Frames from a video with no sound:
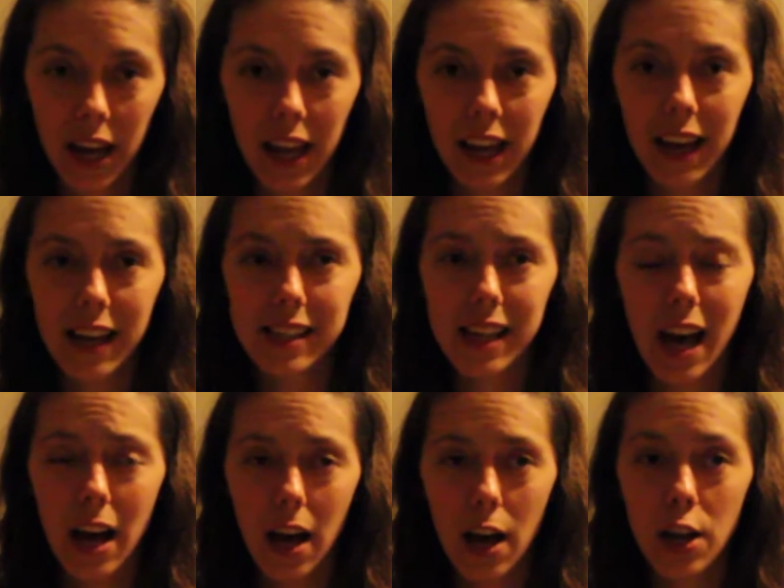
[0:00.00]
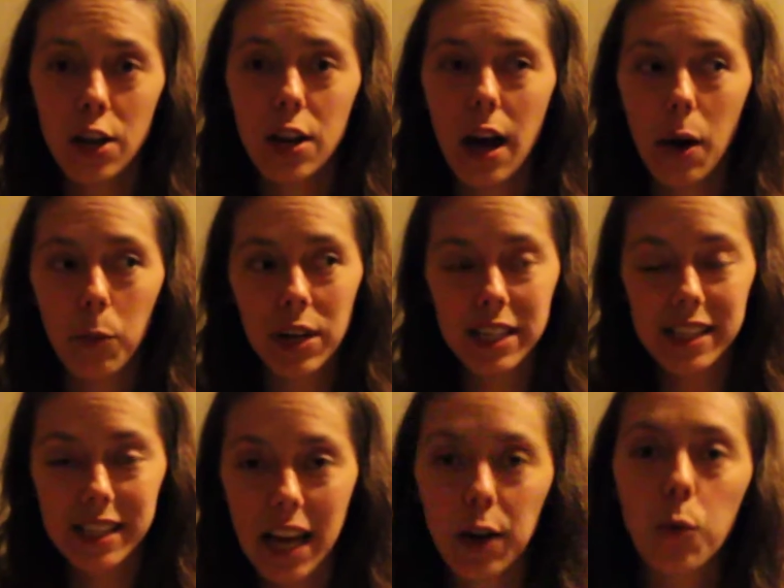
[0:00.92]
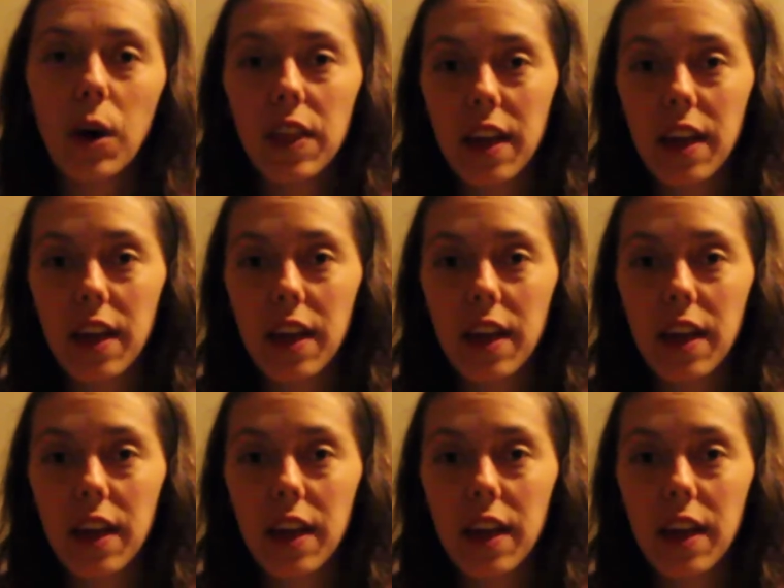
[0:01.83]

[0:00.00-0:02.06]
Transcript: And guys, I want to segue